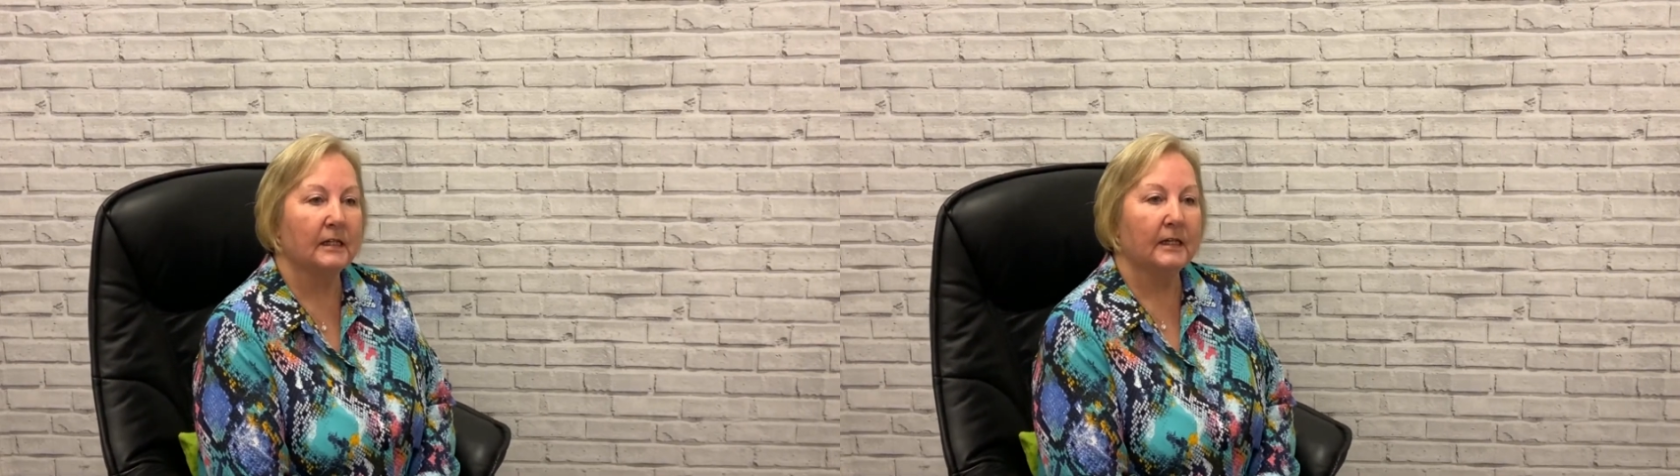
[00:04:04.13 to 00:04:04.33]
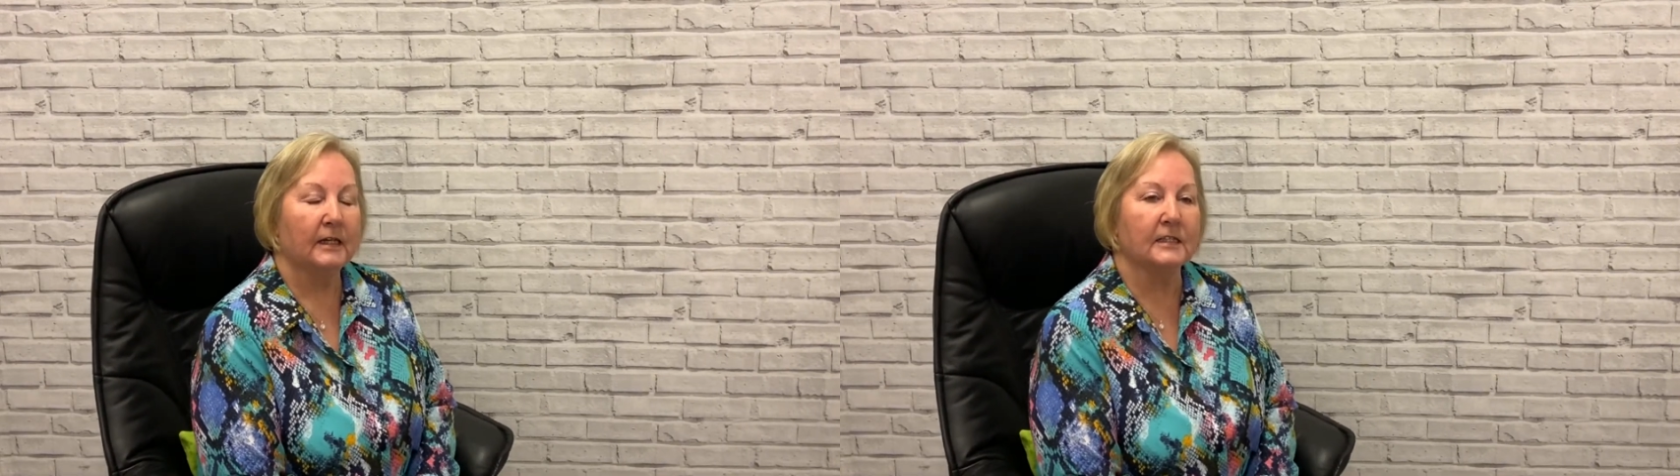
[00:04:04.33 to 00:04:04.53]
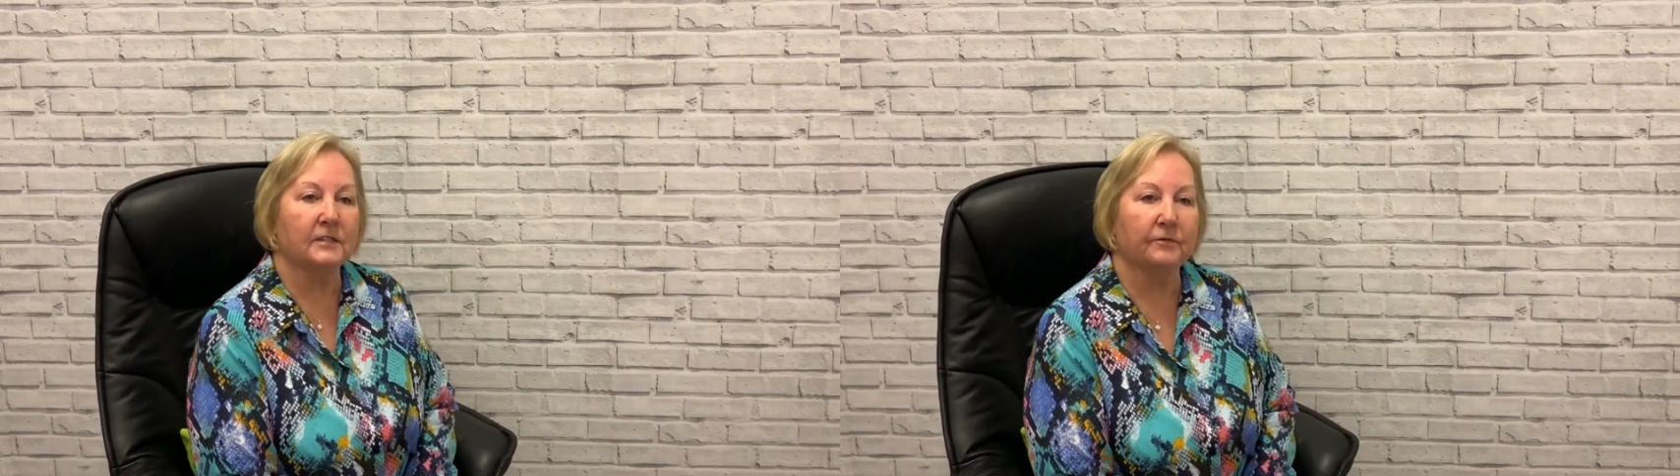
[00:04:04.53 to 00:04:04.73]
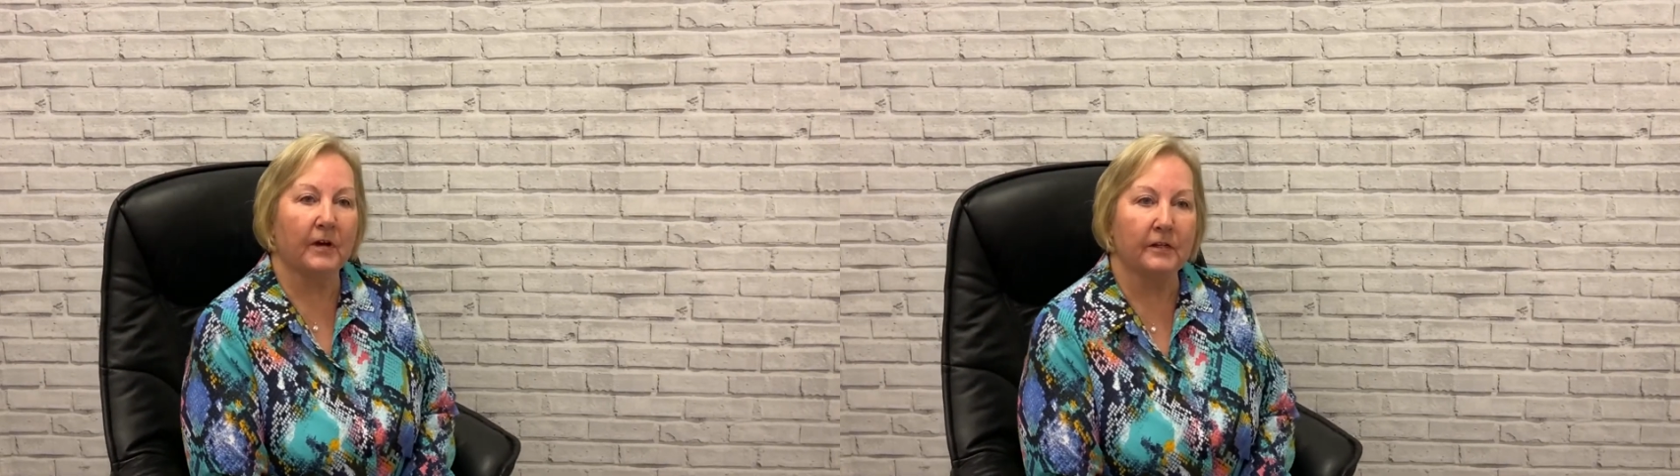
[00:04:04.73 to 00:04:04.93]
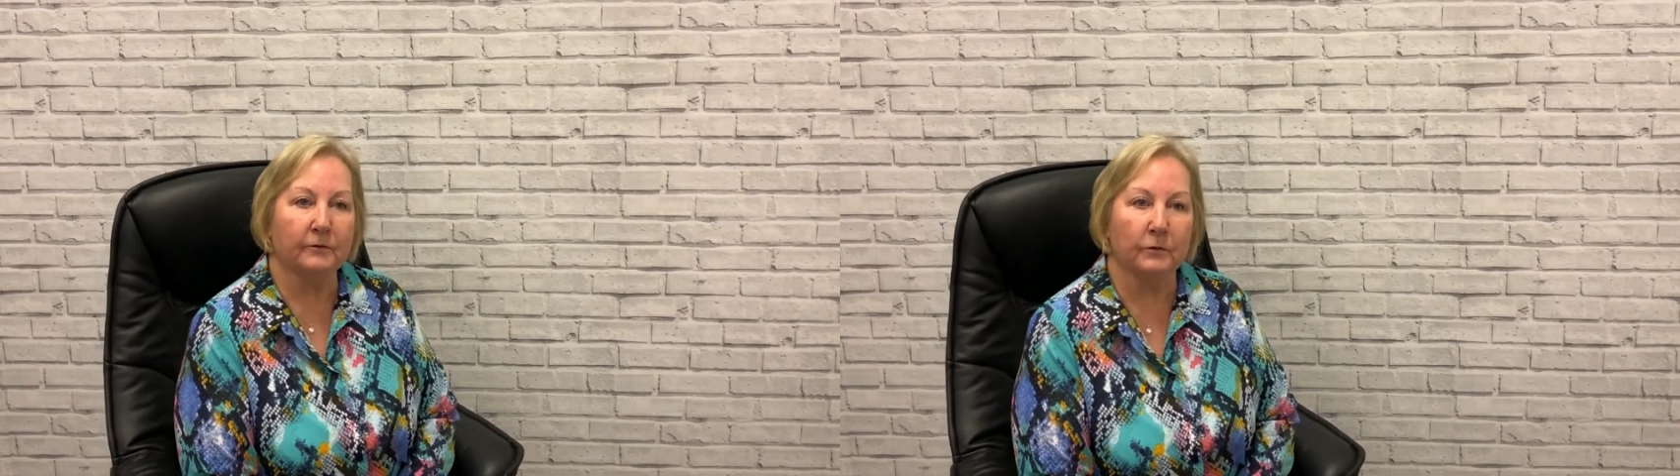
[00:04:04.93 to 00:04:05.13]
his
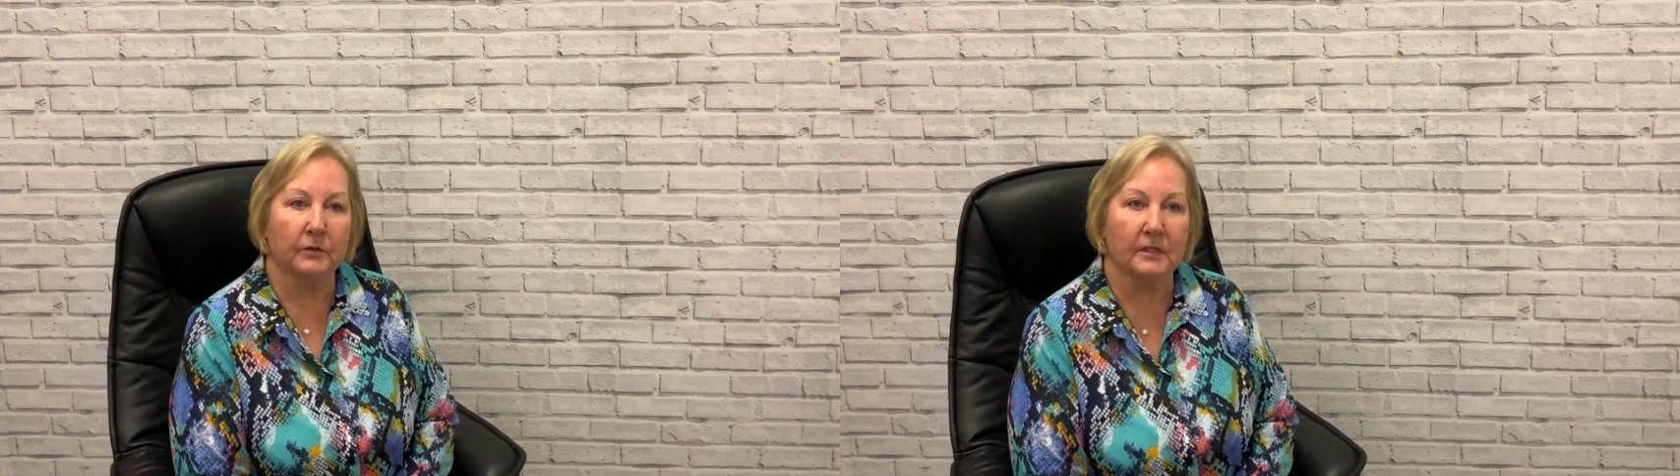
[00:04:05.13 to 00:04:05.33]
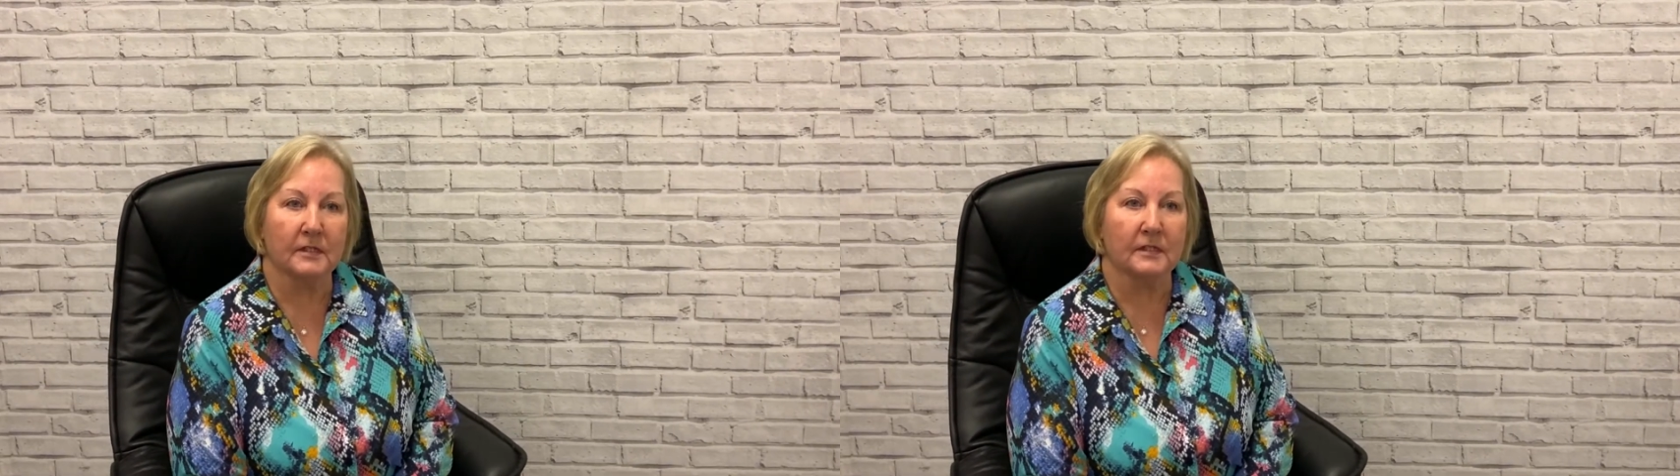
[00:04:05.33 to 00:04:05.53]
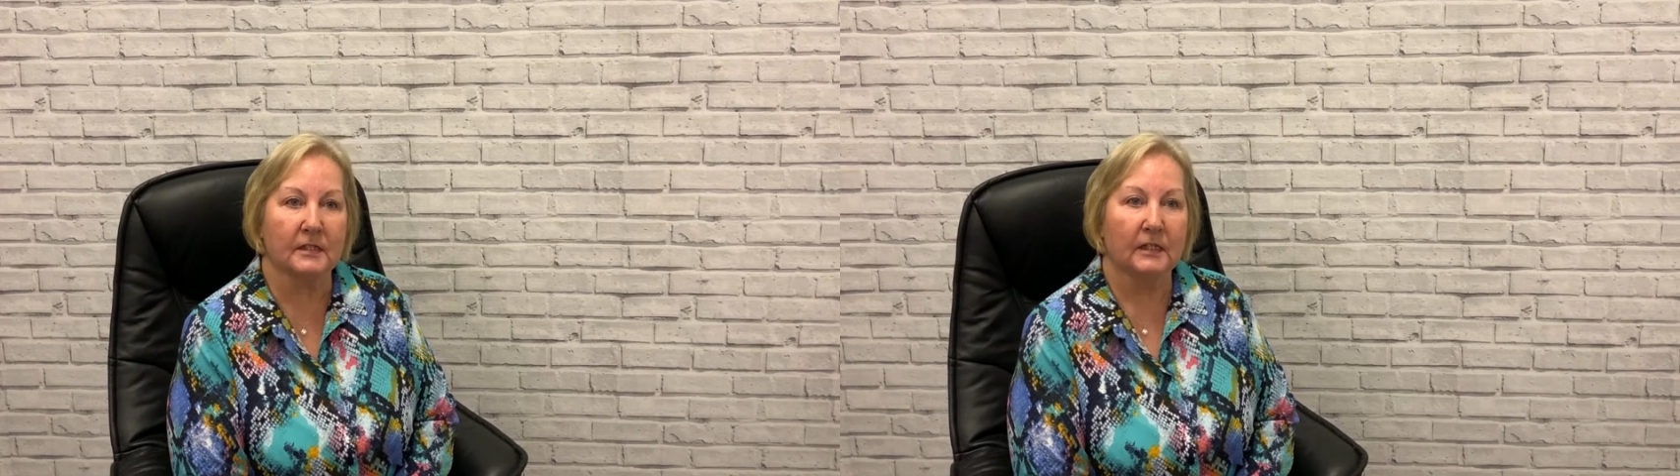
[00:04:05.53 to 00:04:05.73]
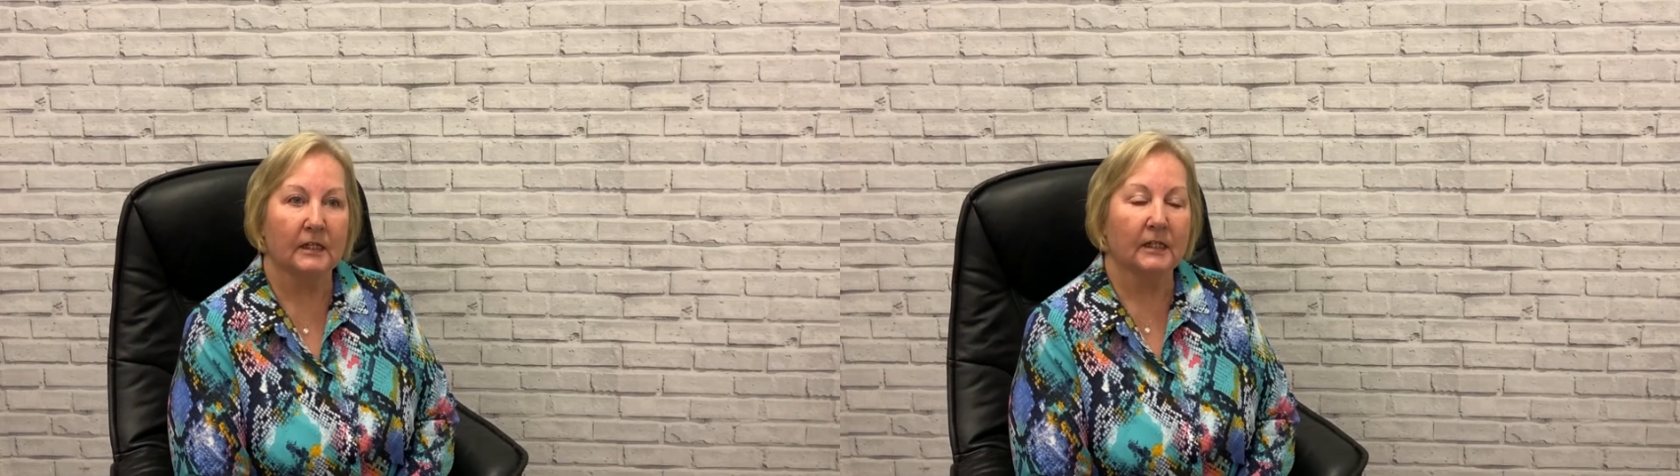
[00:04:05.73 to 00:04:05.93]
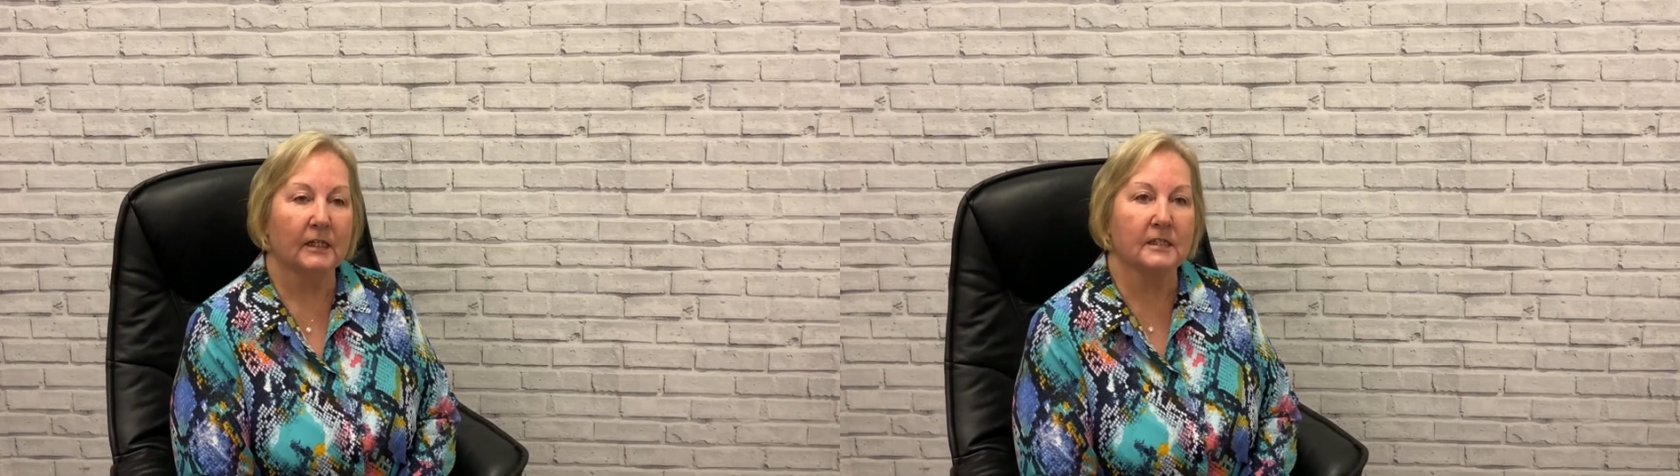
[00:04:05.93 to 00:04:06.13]
faithfulness,
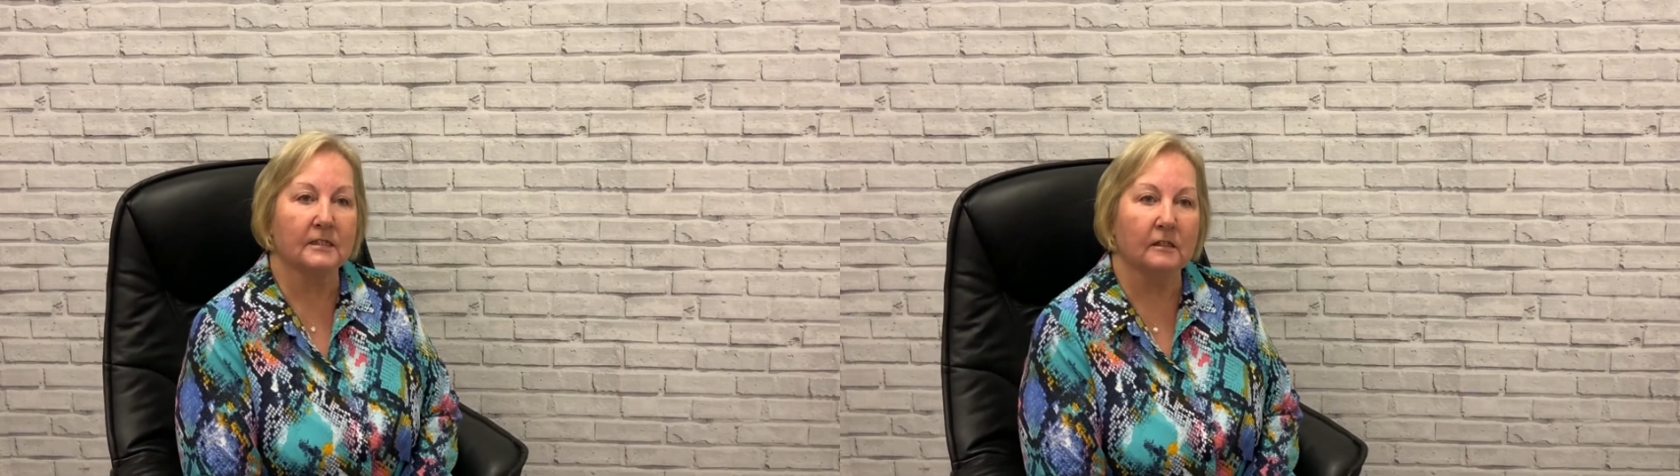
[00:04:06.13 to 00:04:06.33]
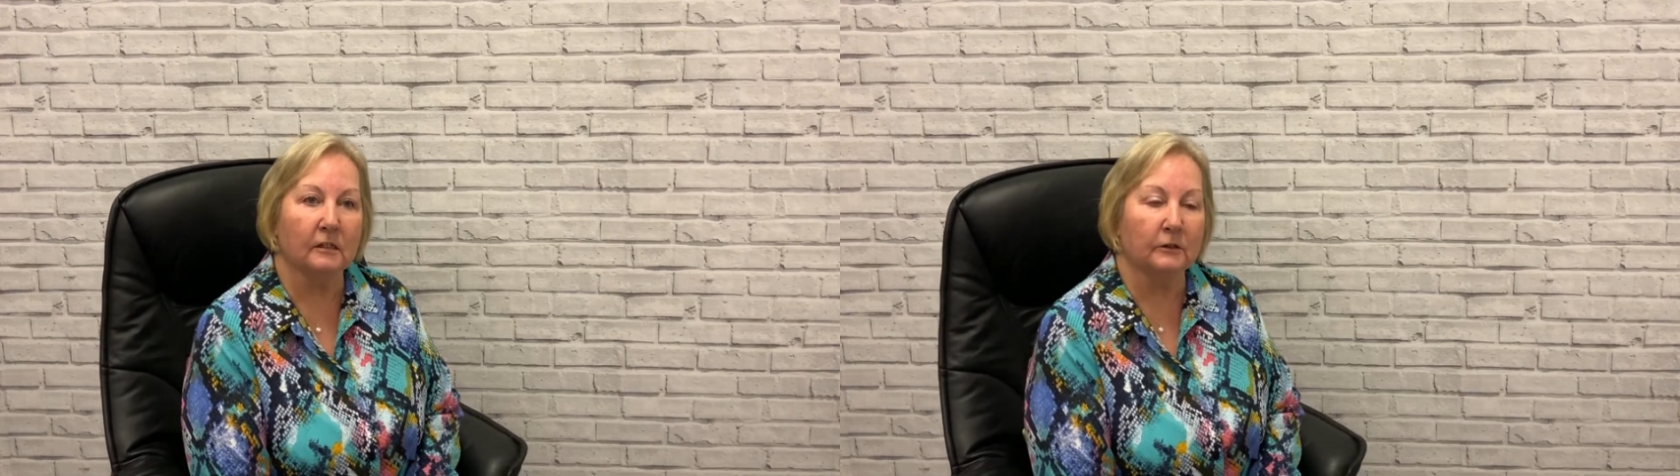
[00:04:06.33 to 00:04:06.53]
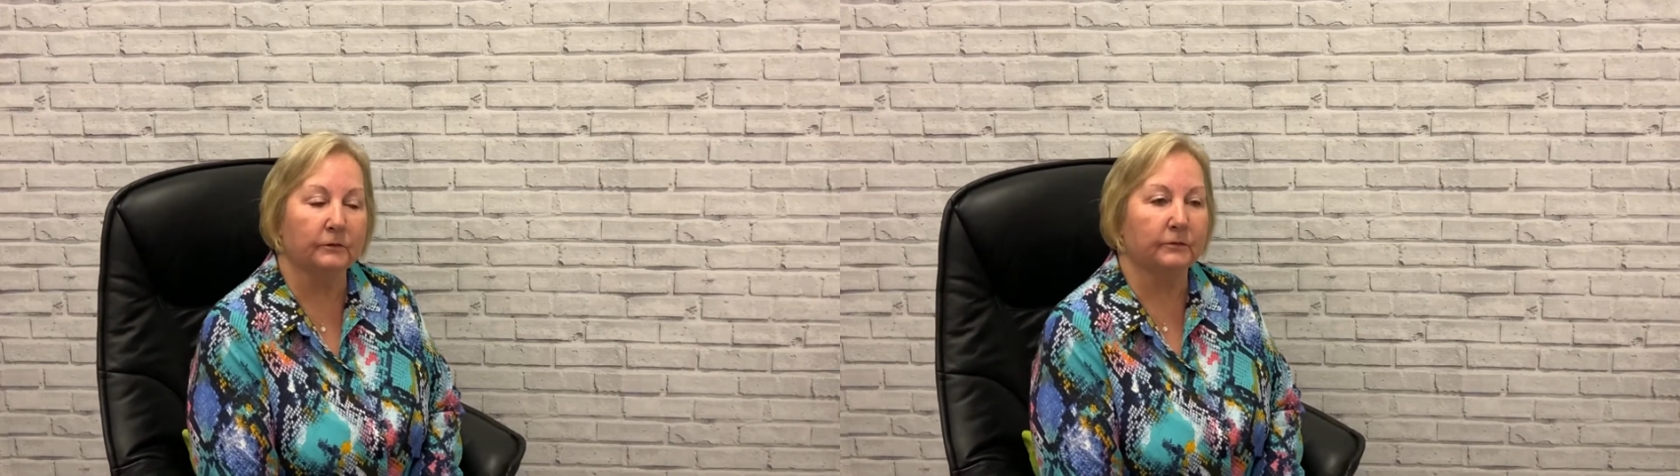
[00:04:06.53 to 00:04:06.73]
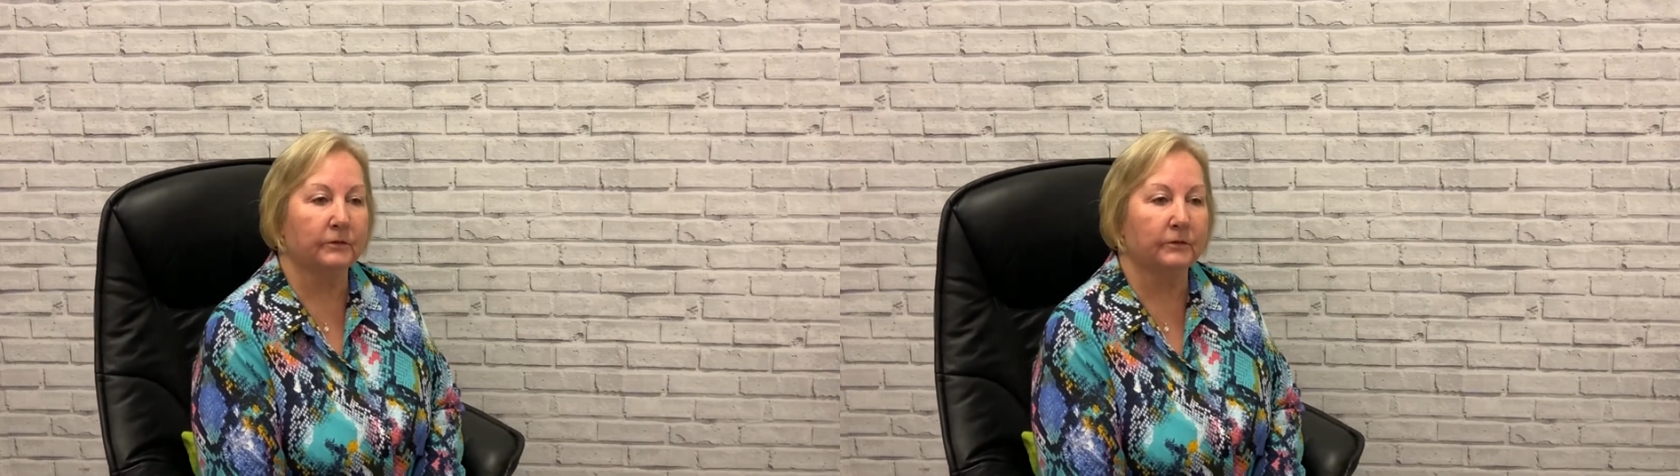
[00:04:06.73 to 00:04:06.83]
his love.